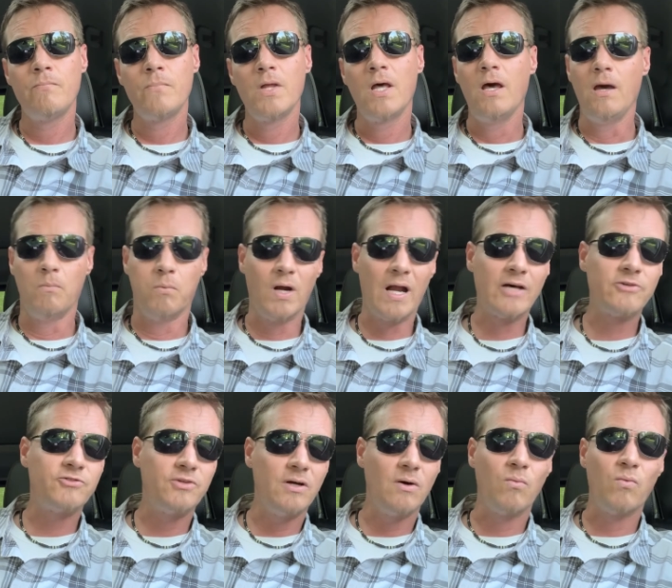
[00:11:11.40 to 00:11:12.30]
And when I
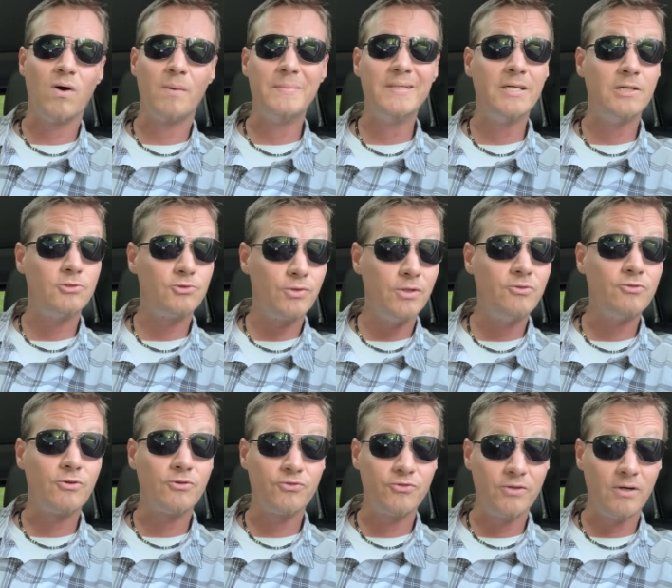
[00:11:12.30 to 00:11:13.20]
see a woman that treats
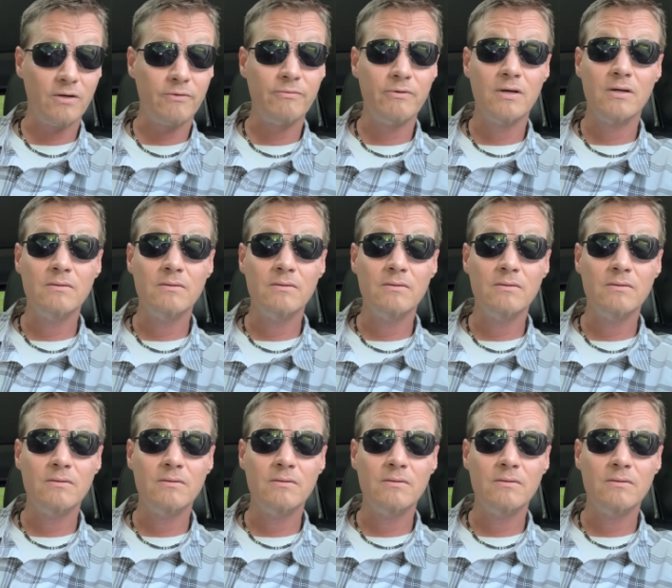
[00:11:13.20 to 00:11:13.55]
herself